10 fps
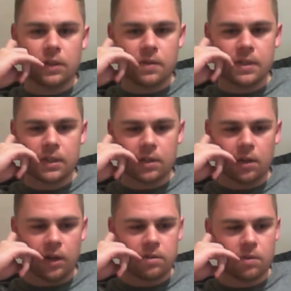I think
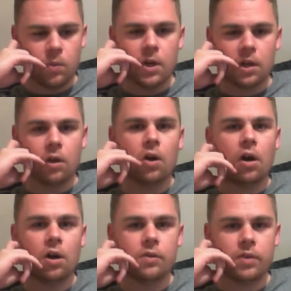I had to work a lot
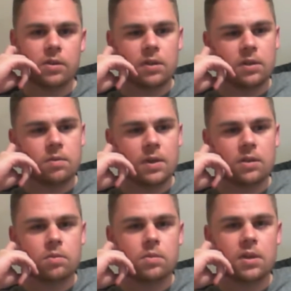harder for this. I had to make
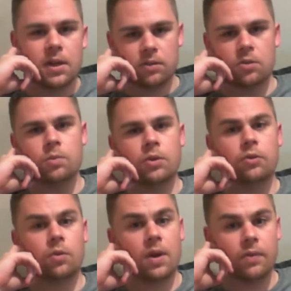some tactical
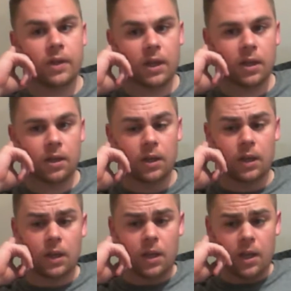moves throughout the year,
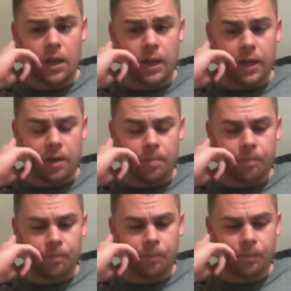
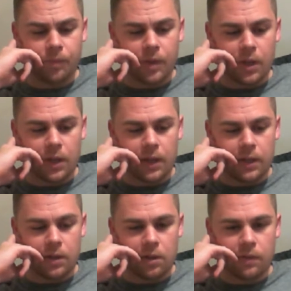and
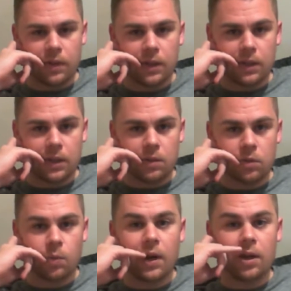I think it
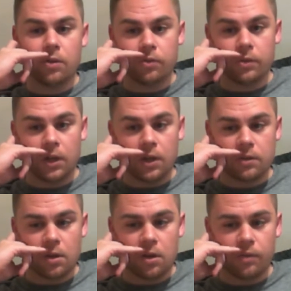was well earned through the last
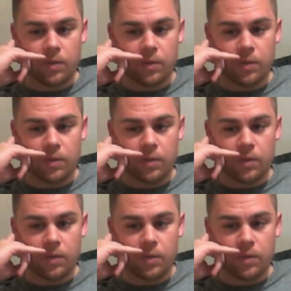half.